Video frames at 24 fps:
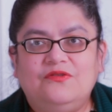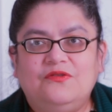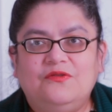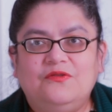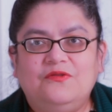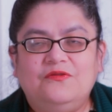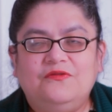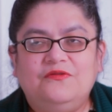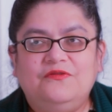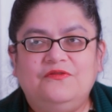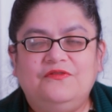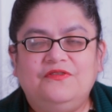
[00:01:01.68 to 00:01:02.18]

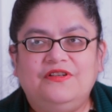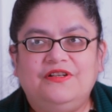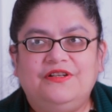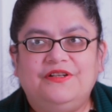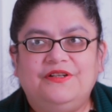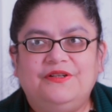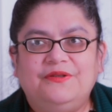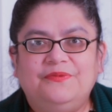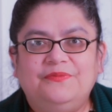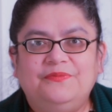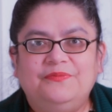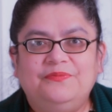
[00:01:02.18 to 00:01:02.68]
of
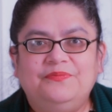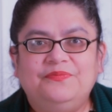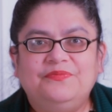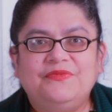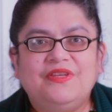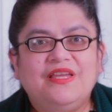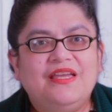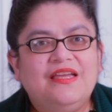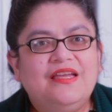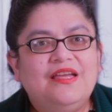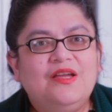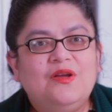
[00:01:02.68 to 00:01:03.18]

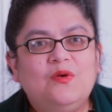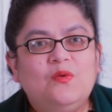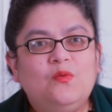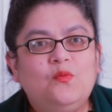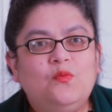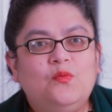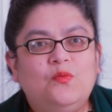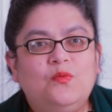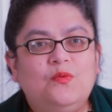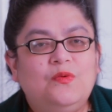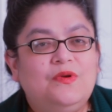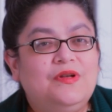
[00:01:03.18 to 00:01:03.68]

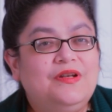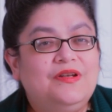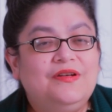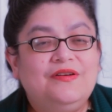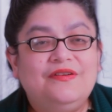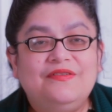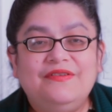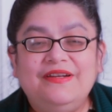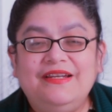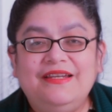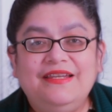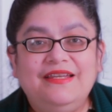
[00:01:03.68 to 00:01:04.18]

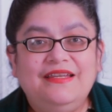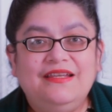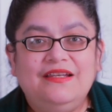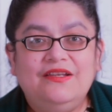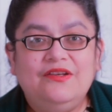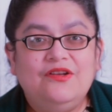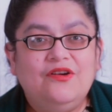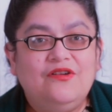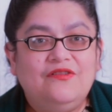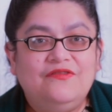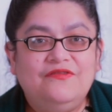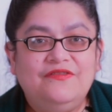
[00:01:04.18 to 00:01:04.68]

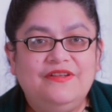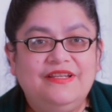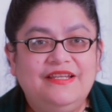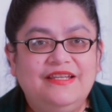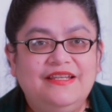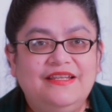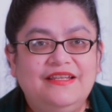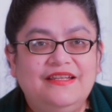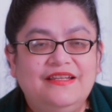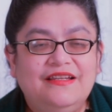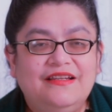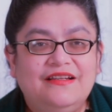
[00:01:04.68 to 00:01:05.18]
really
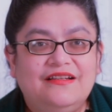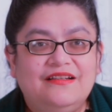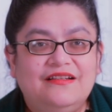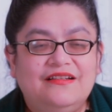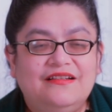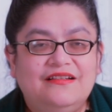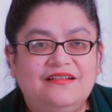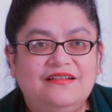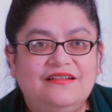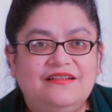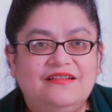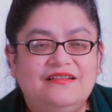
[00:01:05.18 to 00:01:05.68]
lovely
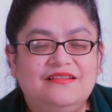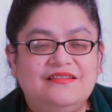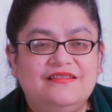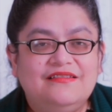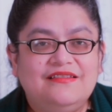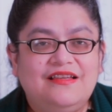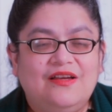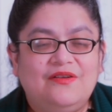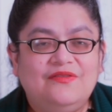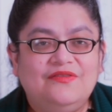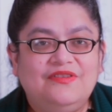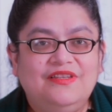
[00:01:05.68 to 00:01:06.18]

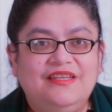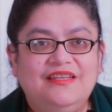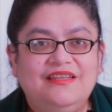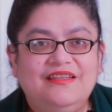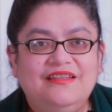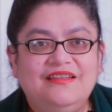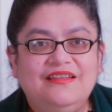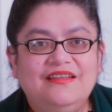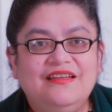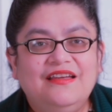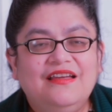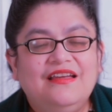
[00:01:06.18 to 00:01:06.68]

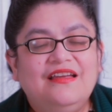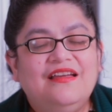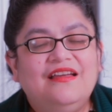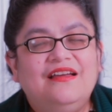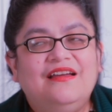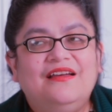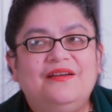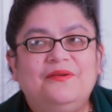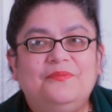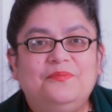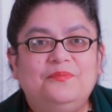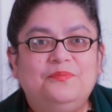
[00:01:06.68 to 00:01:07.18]
sounding
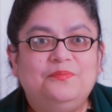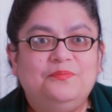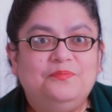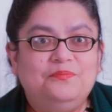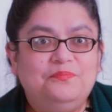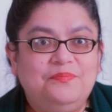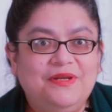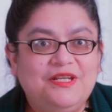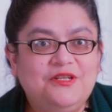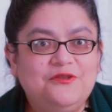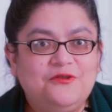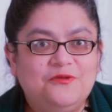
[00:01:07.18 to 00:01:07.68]

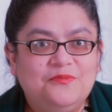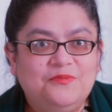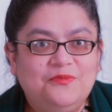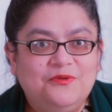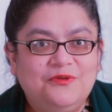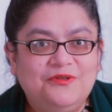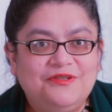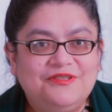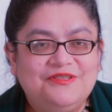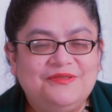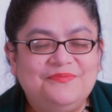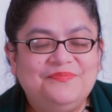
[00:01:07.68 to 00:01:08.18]
picture
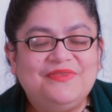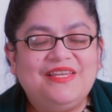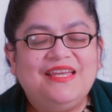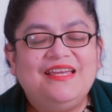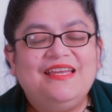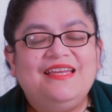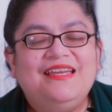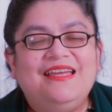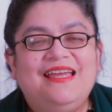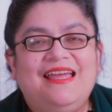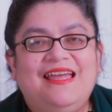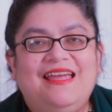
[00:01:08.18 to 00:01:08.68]
books.
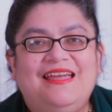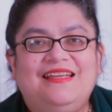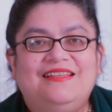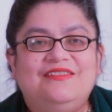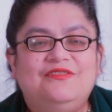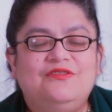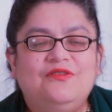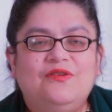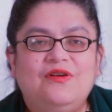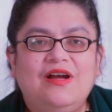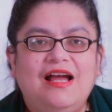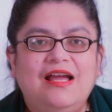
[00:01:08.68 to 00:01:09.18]
And
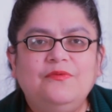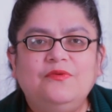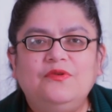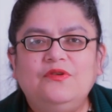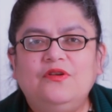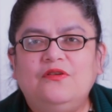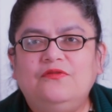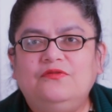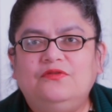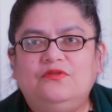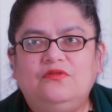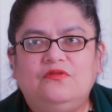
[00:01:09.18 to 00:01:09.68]
so I would
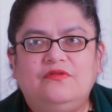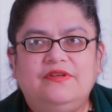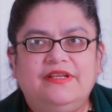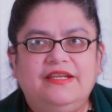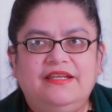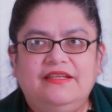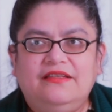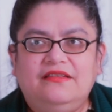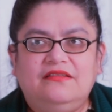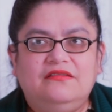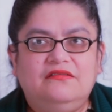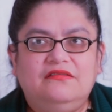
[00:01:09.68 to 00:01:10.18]
love to
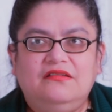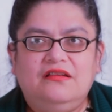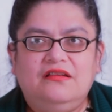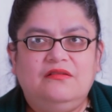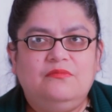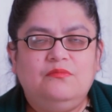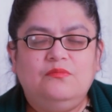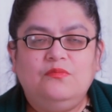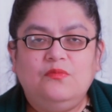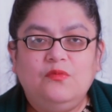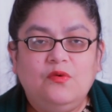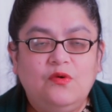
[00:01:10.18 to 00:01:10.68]
read
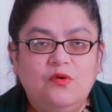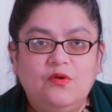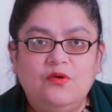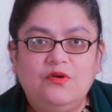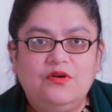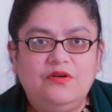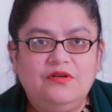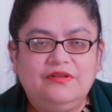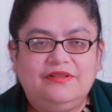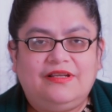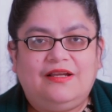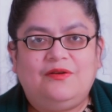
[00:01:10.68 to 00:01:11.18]

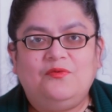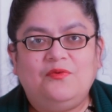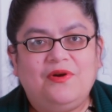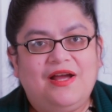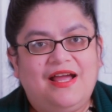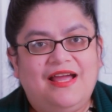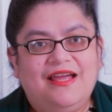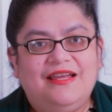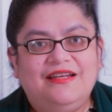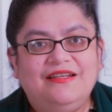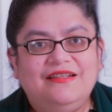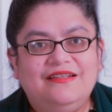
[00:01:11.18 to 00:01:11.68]
more than
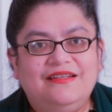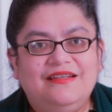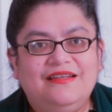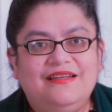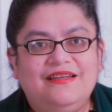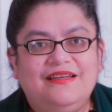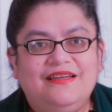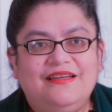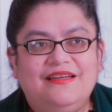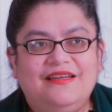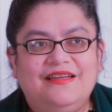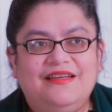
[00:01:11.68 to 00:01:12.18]
one.
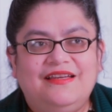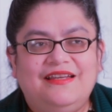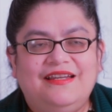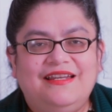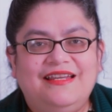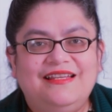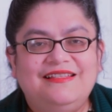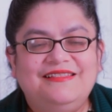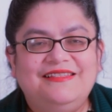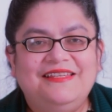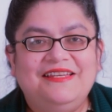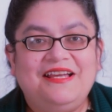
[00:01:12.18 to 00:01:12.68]

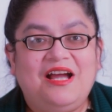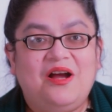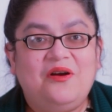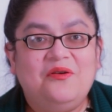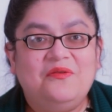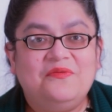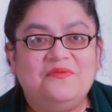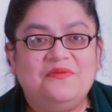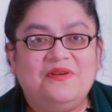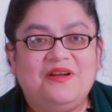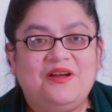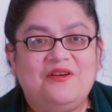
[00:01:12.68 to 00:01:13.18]
Let's see
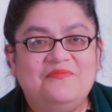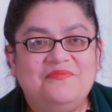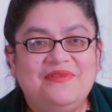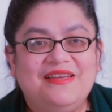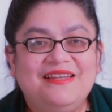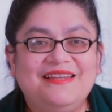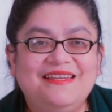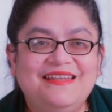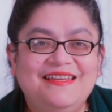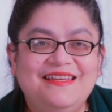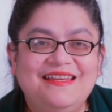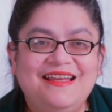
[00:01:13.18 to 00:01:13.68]
how
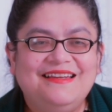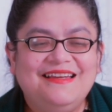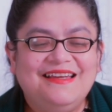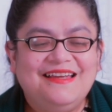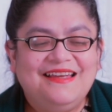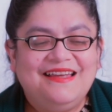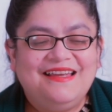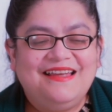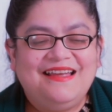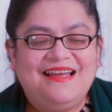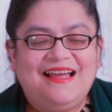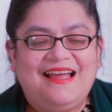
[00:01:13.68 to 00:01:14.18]
many
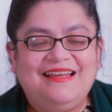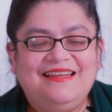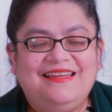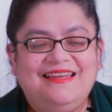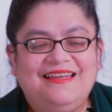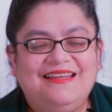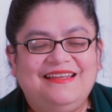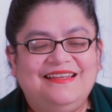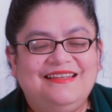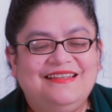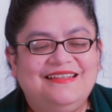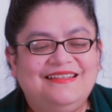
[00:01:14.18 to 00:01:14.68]
I
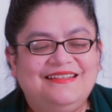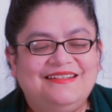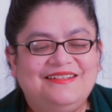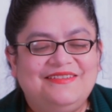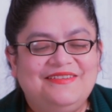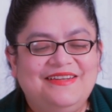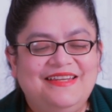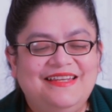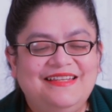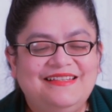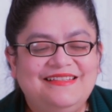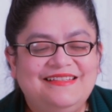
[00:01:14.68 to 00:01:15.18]
can
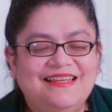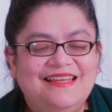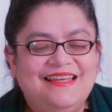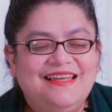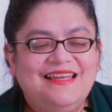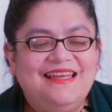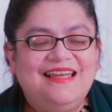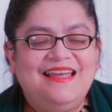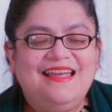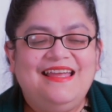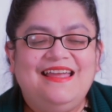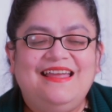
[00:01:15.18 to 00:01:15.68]
read.
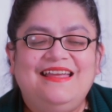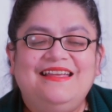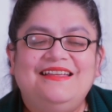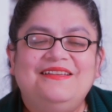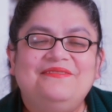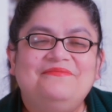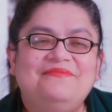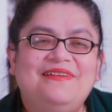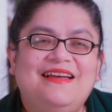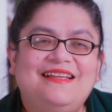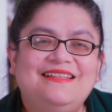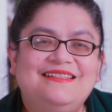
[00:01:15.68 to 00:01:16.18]

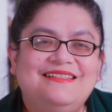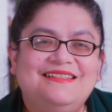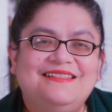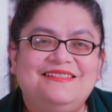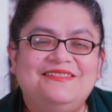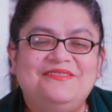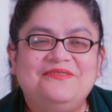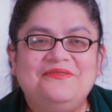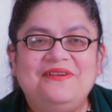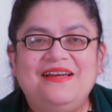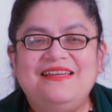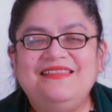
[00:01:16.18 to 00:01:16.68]
But
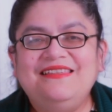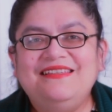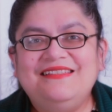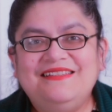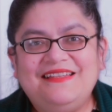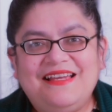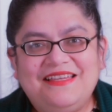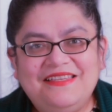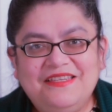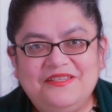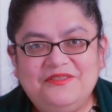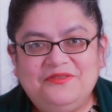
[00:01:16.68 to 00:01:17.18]
so I
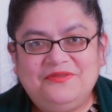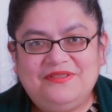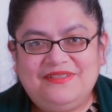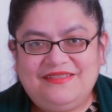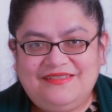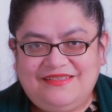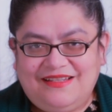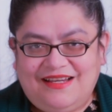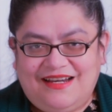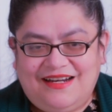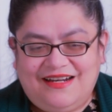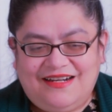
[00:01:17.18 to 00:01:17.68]
decided to
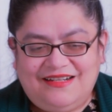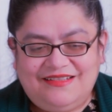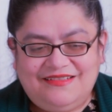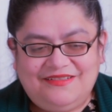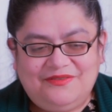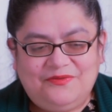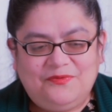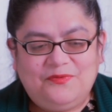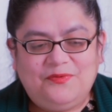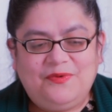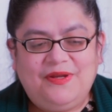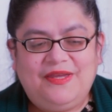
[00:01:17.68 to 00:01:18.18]
start
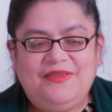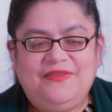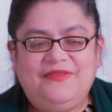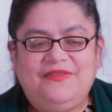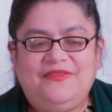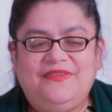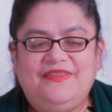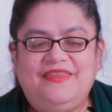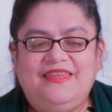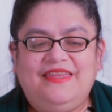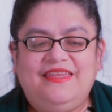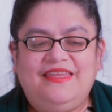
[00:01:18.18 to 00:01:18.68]
with
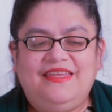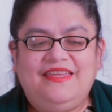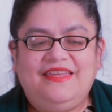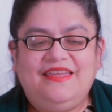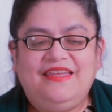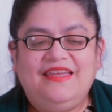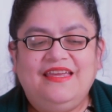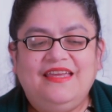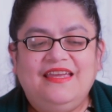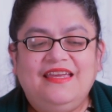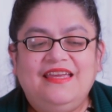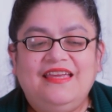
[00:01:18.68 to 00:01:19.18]

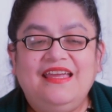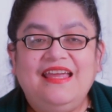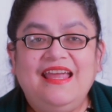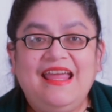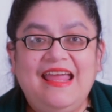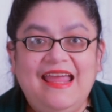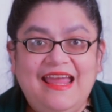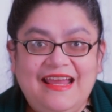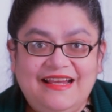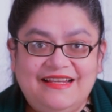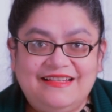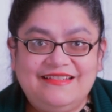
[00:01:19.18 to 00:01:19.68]
the
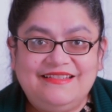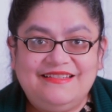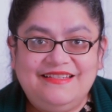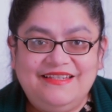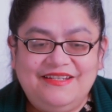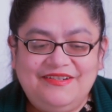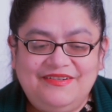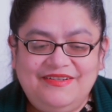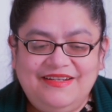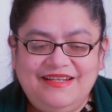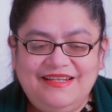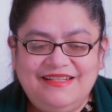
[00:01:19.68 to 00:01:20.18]
Egg
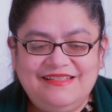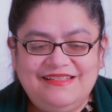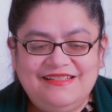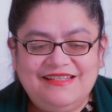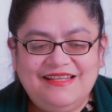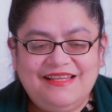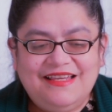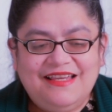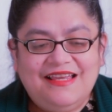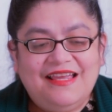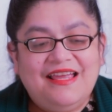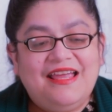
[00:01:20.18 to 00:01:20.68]
series
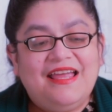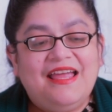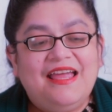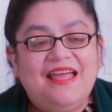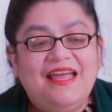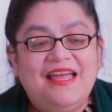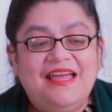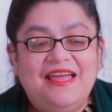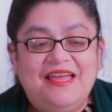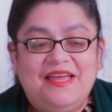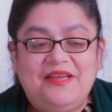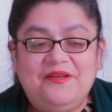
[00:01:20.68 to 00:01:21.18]

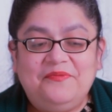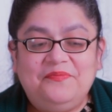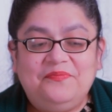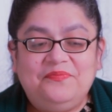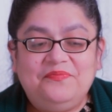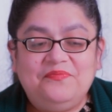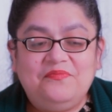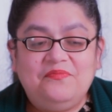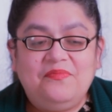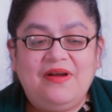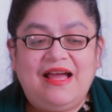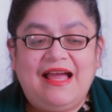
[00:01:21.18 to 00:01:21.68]

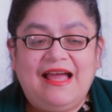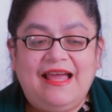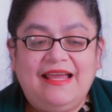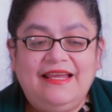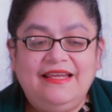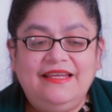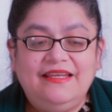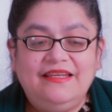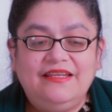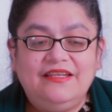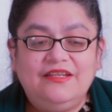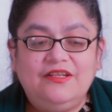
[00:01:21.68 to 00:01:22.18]

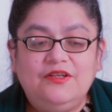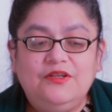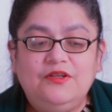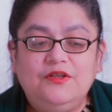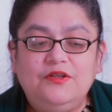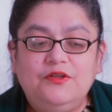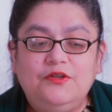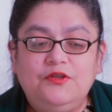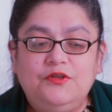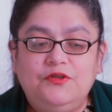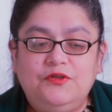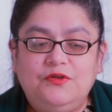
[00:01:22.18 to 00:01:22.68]
by
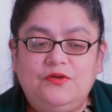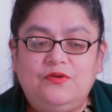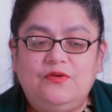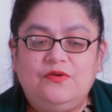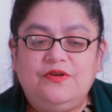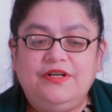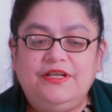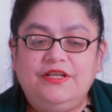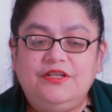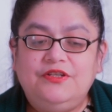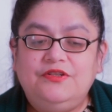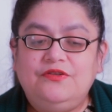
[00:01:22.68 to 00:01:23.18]

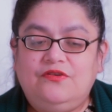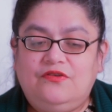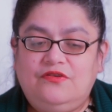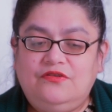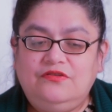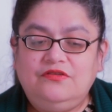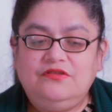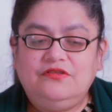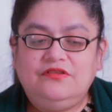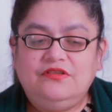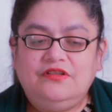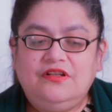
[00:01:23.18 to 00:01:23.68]
Yori
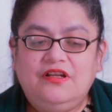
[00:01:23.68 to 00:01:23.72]
John.